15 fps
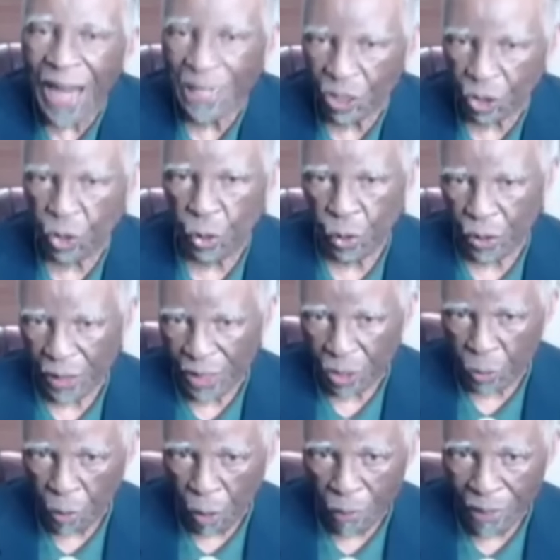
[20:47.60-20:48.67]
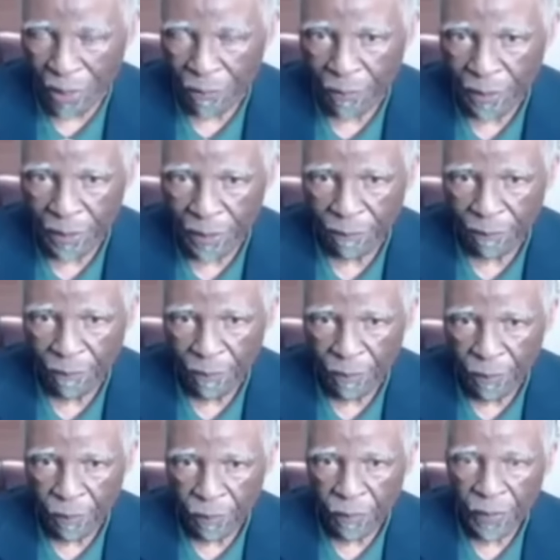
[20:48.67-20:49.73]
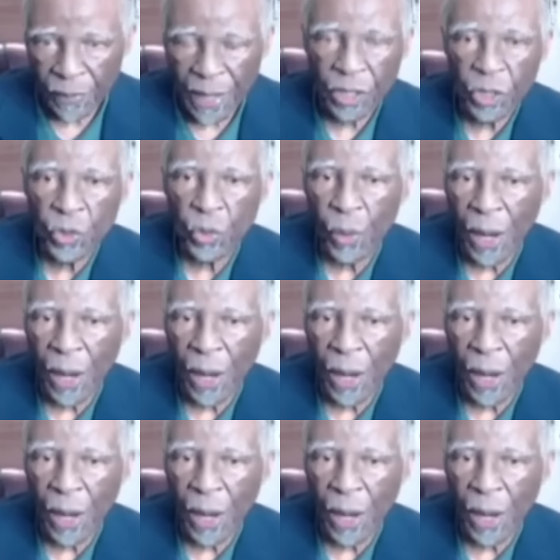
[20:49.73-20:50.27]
understood this problem. That